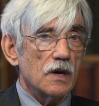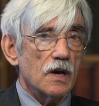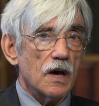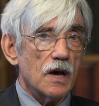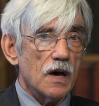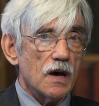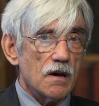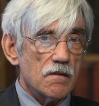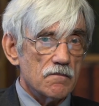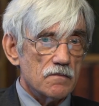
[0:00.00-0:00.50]

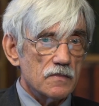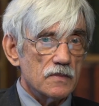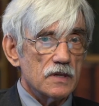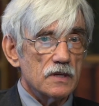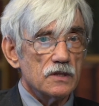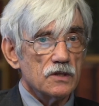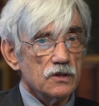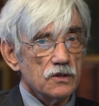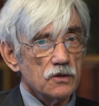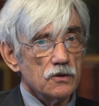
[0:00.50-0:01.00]

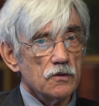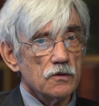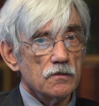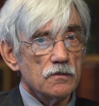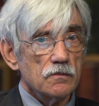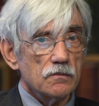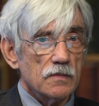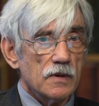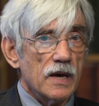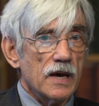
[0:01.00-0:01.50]
These
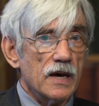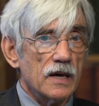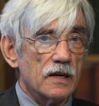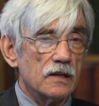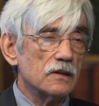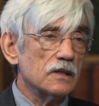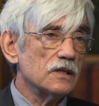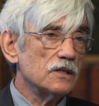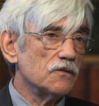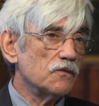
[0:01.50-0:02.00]
2 had
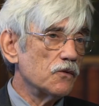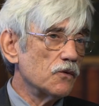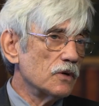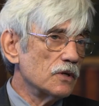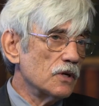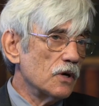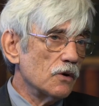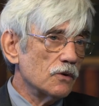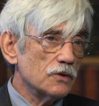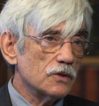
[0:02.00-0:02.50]
at least 4
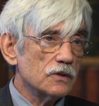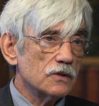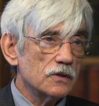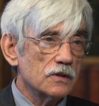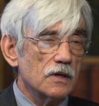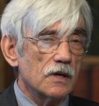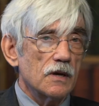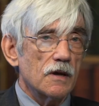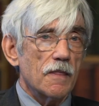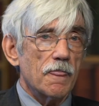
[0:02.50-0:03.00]

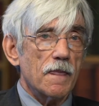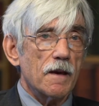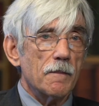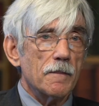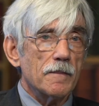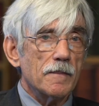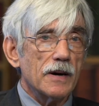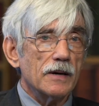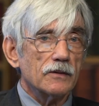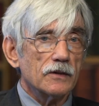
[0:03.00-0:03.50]
doses.
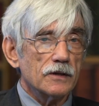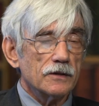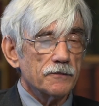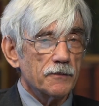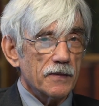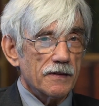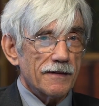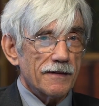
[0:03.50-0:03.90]
Muller